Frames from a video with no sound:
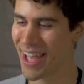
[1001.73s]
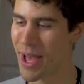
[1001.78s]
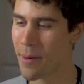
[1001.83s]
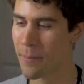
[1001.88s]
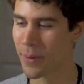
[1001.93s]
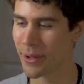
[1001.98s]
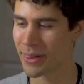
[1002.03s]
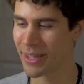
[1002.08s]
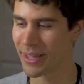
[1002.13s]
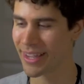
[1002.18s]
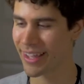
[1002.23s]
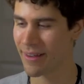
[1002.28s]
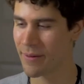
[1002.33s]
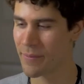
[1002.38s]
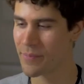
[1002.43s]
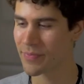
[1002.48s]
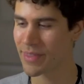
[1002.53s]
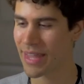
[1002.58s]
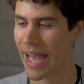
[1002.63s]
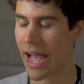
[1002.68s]
but like,
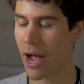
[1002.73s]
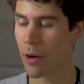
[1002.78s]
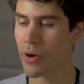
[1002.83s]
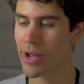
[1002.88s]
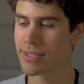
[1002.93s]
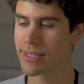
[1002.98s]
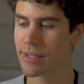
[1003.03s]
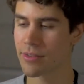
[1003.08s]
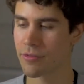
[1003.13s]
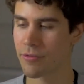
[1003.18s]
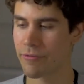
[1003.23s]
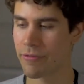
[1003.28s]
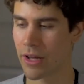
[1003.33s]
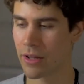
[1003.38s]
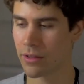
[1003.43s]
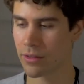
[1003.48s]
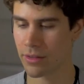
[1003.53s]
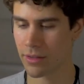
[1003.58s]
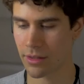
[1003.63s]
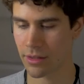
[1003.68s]
how has it
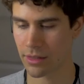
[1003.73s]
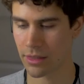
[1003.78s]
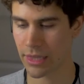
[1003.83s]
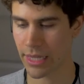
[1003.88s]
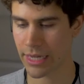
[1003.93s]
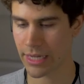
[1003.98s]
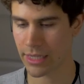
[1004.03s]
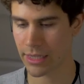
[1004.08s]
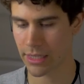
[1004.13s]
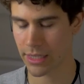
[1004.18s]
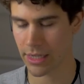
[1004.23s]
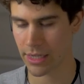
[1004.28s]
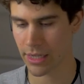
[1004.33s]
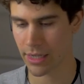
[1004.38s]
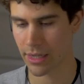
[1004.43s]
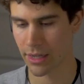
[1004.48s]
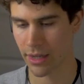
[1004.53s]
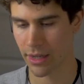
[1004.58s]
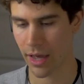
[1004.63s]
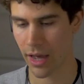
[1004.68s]
felt lately
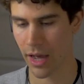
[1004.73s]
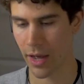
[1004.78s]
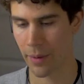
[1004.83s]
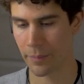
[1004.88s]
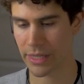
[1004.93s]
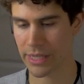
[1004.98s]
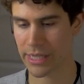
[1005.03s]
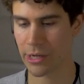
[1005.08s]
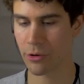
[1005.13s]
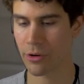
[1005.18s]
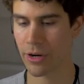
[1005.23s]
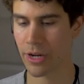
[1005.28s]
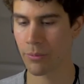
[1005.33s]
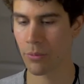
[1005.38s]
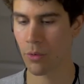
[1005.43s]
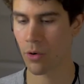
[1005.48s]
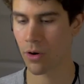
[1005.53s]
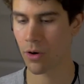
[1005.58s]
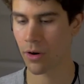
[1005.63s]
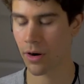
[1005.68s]
um, hearing
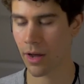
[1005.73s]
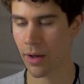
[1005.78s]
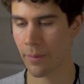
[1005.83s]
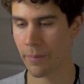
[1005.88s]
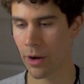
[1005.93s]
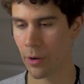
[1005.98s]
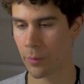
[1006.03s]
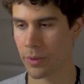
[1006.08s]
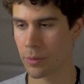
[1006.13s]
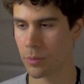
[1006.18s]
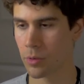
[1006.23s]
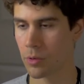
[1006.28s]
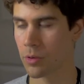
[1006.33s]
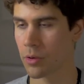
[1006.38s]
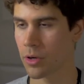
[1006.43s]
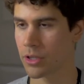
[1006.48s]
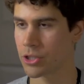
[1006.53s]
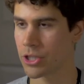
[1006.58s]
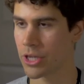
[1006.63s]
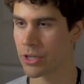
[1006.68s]
more about people who
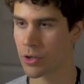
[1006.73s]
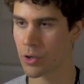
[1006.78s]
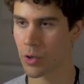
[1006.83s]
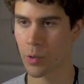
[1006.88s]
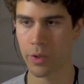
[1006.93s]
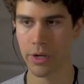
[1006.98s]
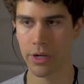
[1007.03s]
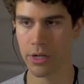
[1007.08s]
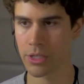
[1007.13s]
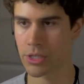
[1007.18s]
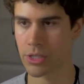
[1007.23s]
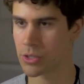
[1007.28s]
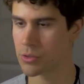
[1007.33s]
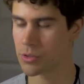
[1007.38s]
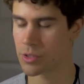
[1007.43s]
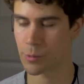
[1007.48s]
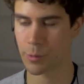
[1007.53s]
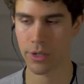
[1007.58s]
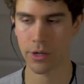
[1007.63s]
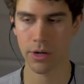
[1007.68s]
are genderqueer, two
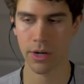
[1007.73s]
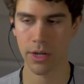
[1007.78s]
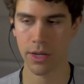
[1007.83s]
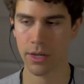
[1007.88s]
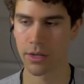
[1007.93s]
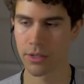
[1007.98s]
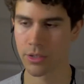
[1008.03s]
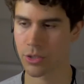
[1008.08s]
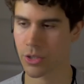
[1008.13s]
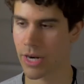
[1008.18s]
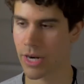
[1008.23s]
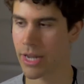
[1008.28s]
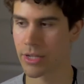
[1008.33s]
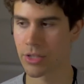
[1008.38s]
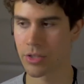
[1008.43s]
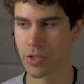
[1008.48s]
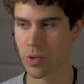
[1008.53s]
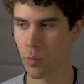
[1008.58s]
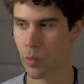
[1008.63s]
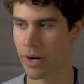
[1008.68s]
spirit,
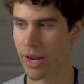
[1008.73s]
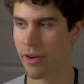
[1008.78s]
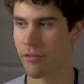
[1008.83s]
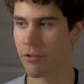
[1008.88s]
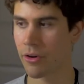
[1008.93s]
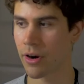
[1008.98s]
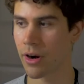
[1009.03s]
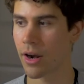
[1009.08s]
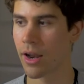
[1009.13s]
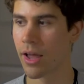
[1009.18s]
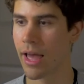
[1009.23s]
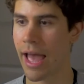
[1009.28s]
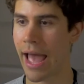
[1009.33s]
trans, or whatever,